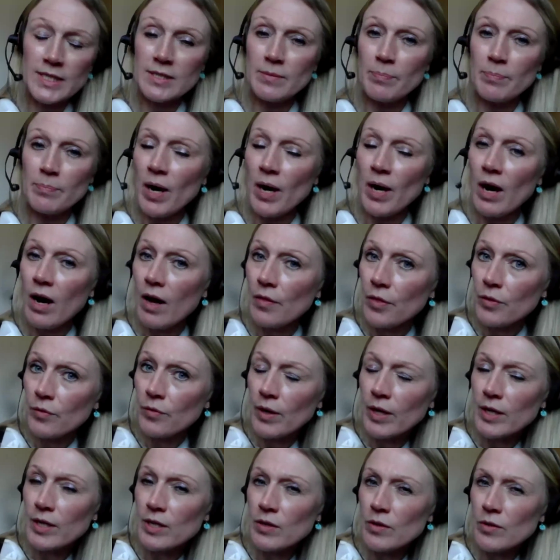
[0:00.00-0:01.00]
this a path?
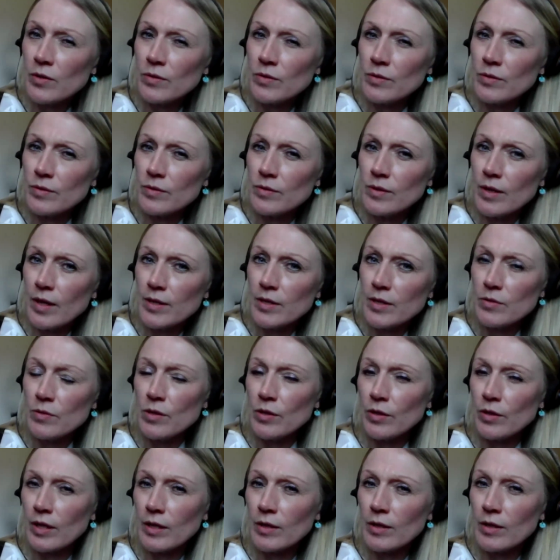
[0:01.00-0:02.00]
Were you
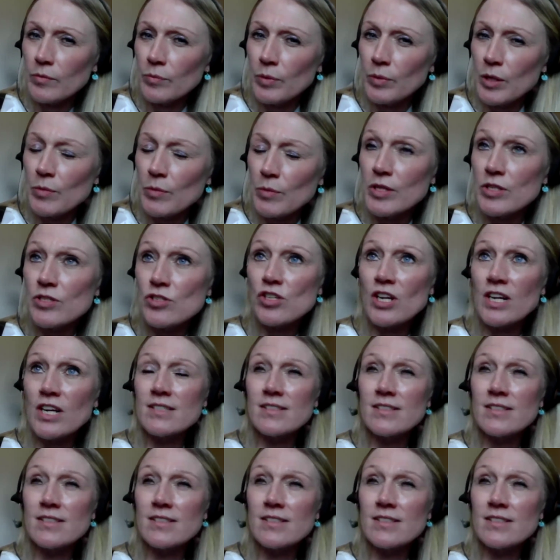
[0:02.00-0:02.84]
interested?